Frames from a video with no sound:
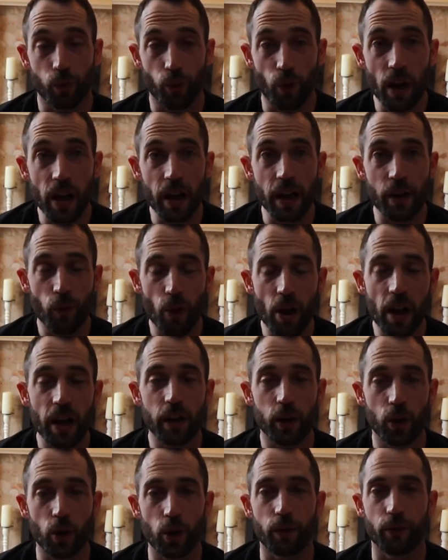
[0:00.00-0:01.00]
really, really
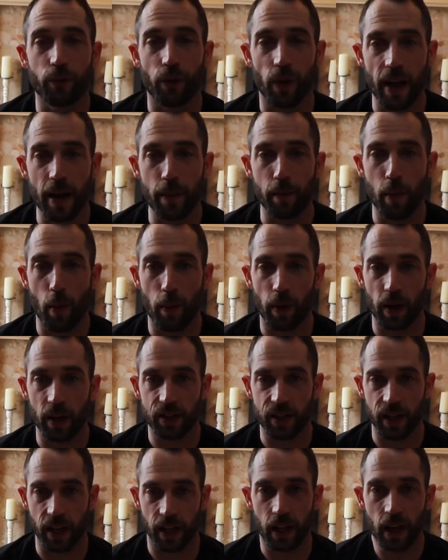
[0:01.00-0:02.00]
good for hip
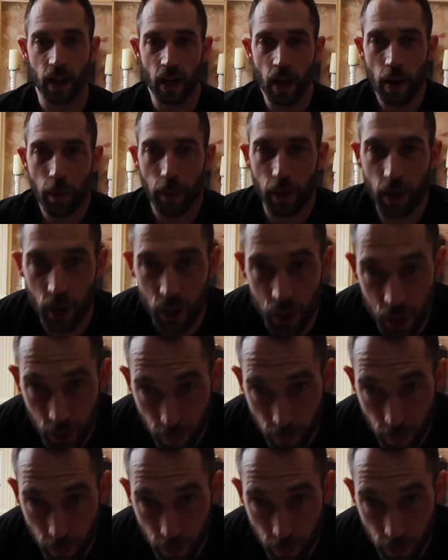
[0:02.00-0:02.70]
mobility, because